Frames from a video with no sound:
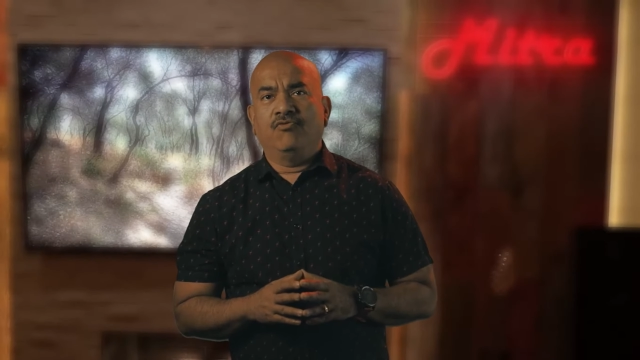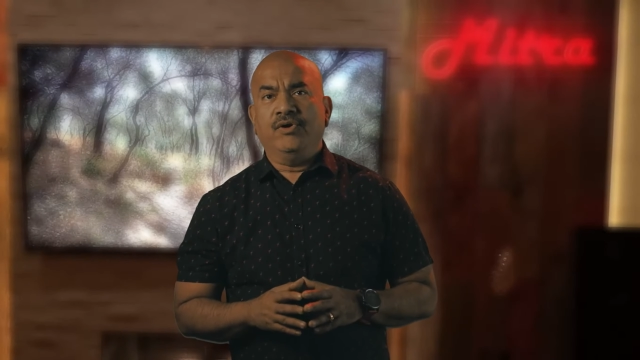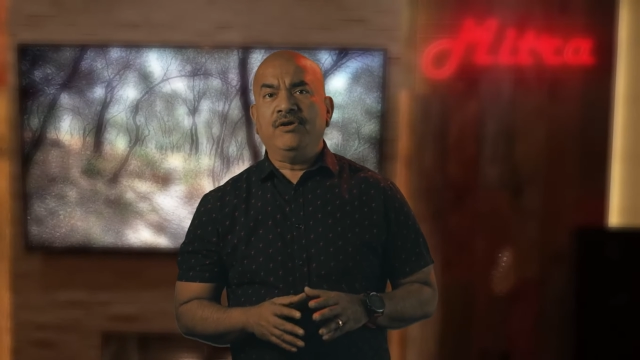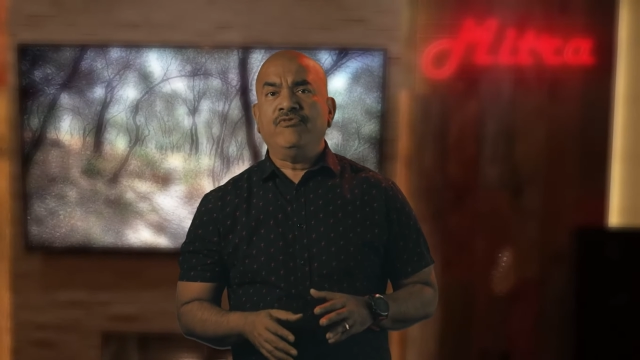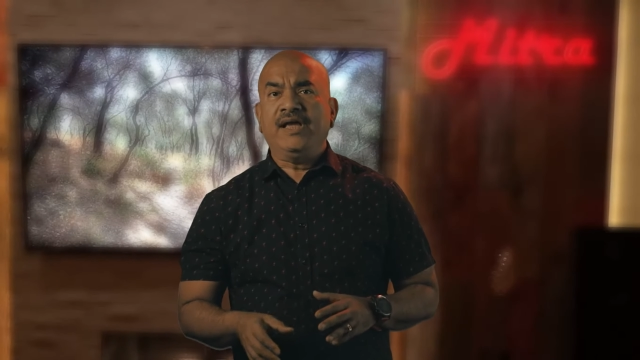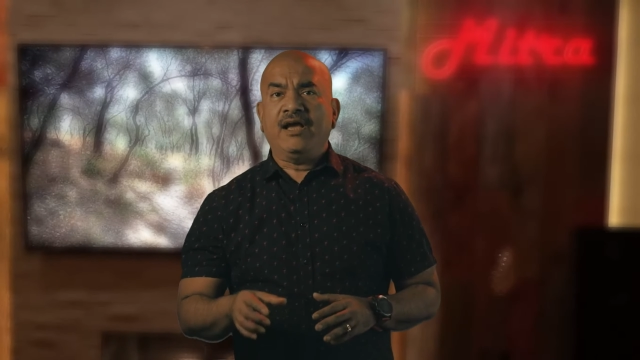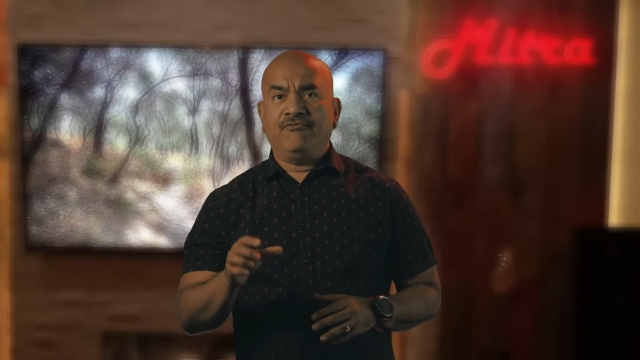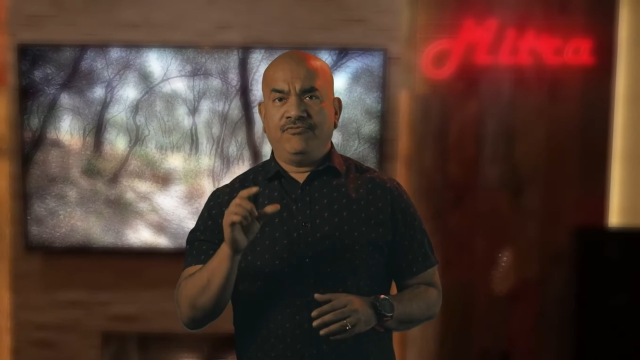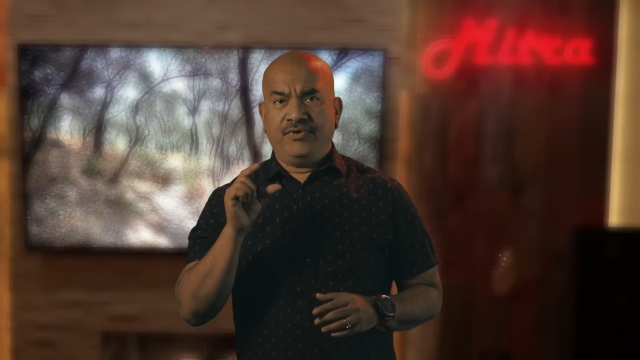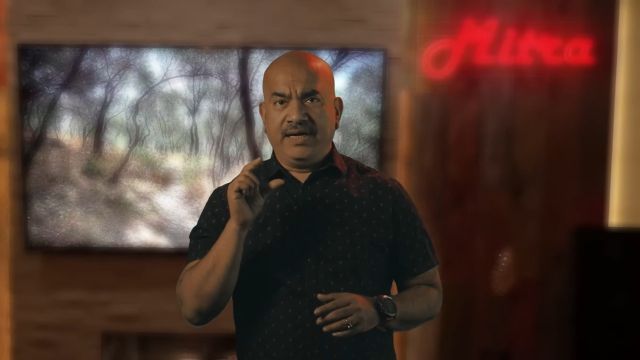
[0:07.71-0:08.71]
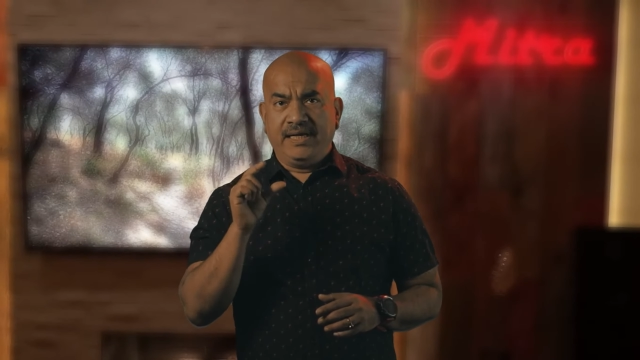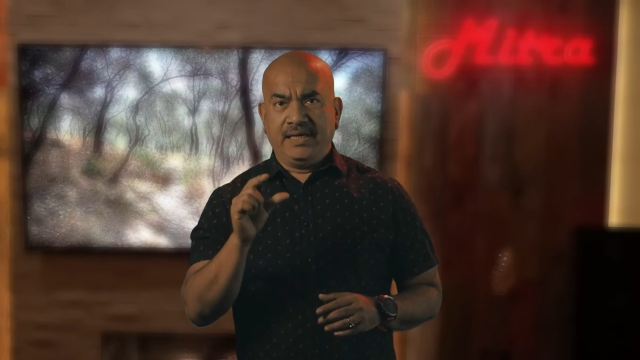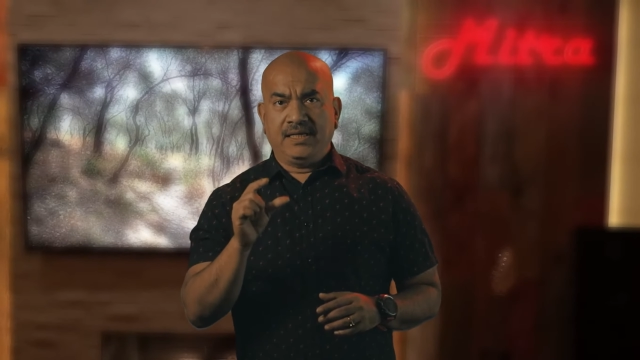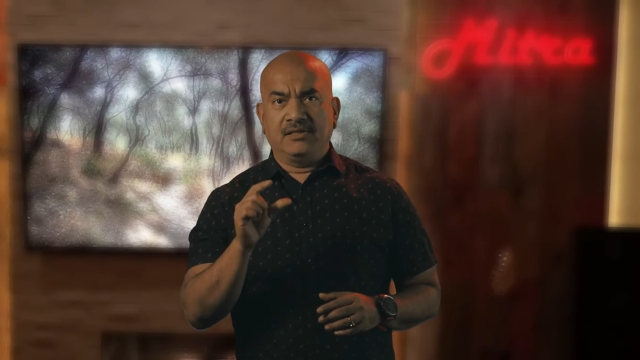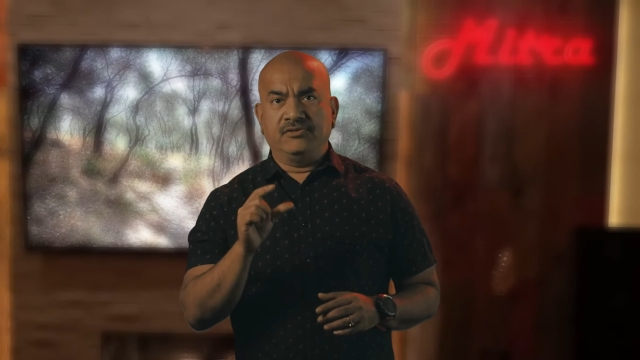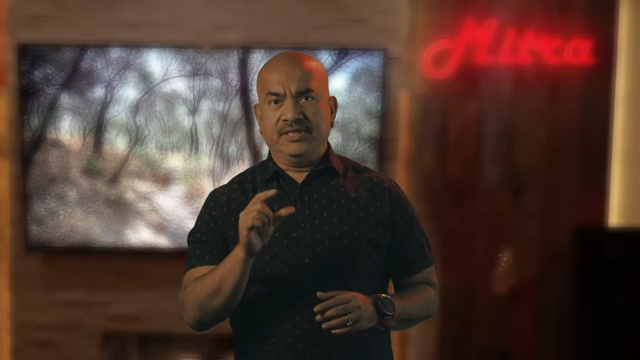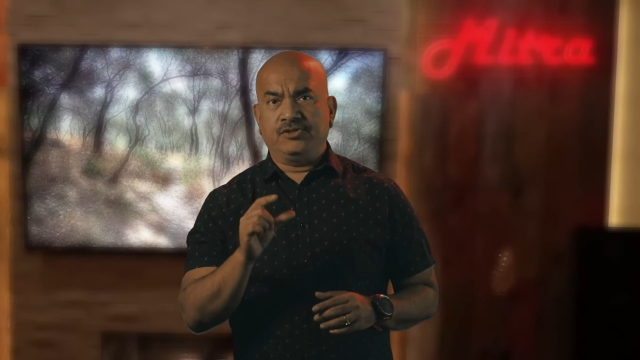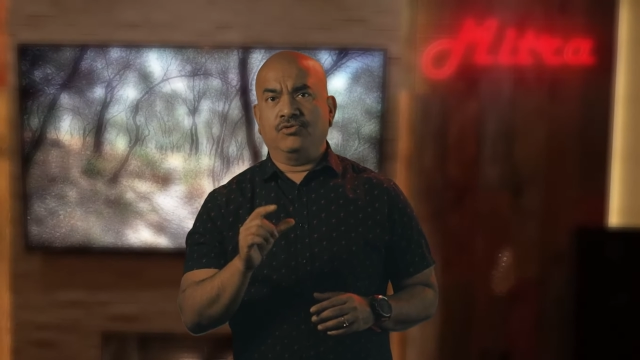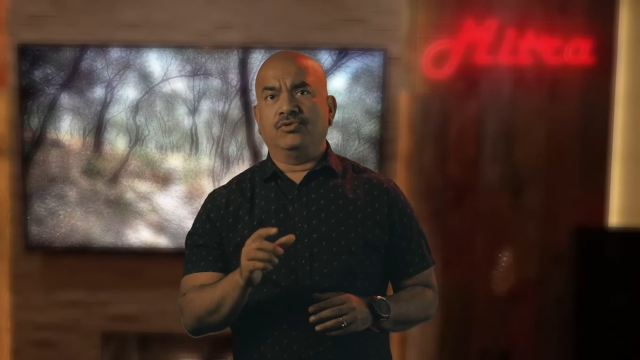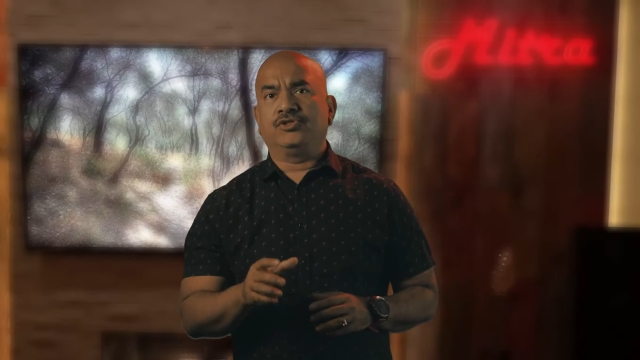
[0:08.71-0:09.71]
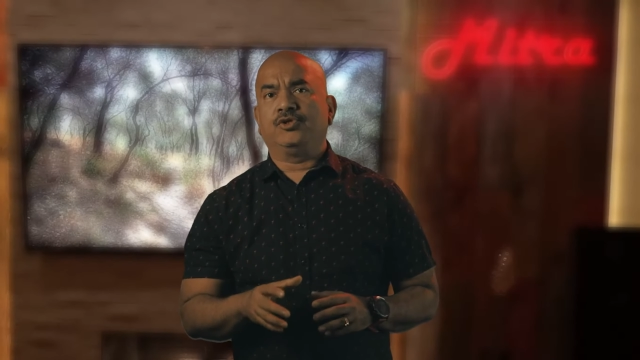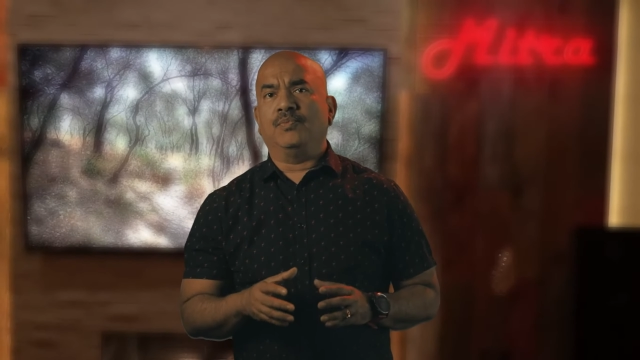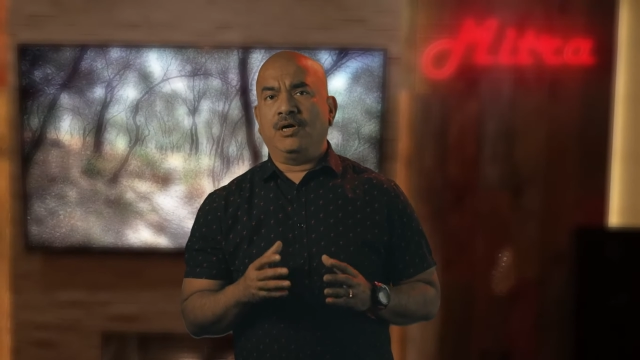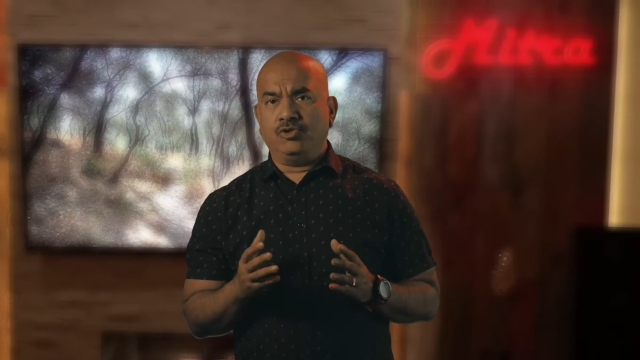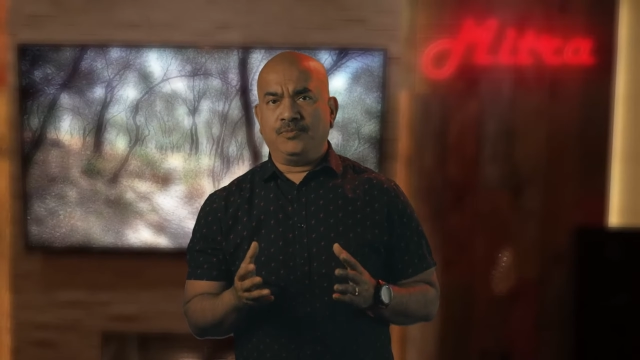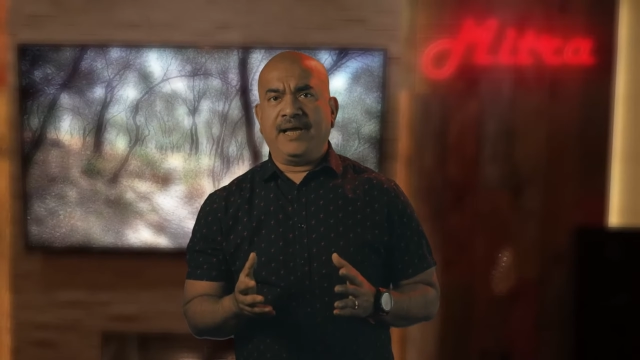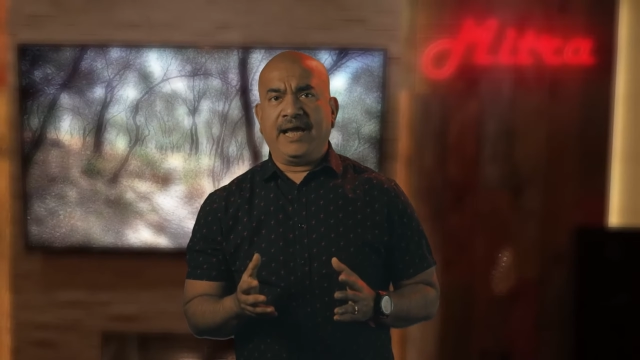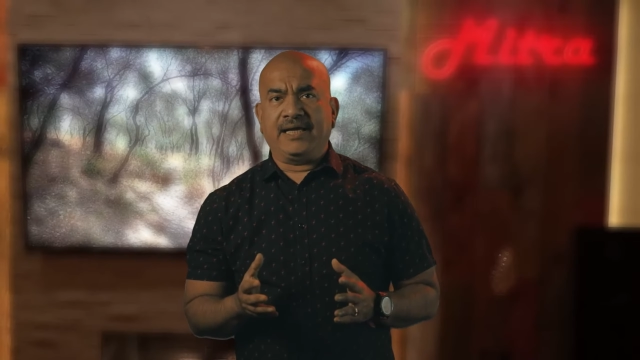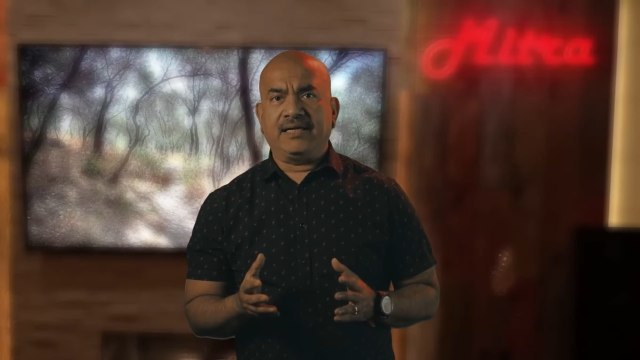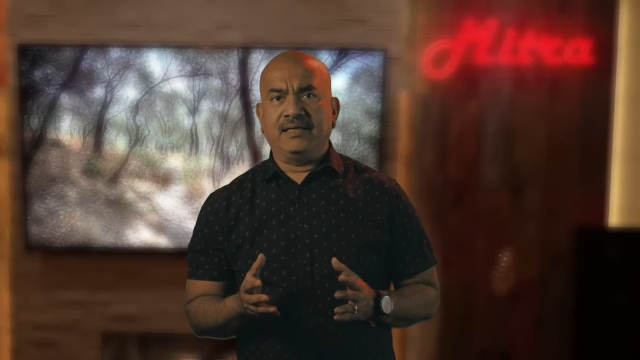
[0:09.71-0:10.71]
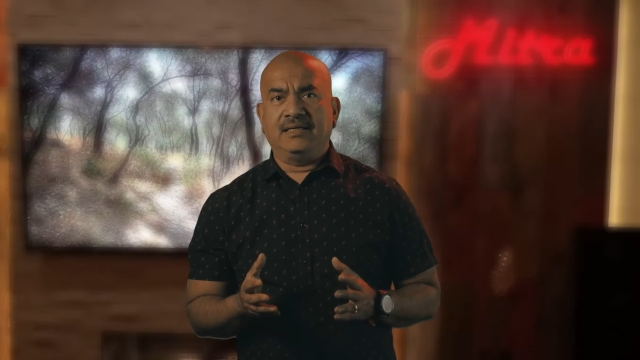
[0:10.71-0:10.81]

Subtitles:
When we have very little resource to bounce back,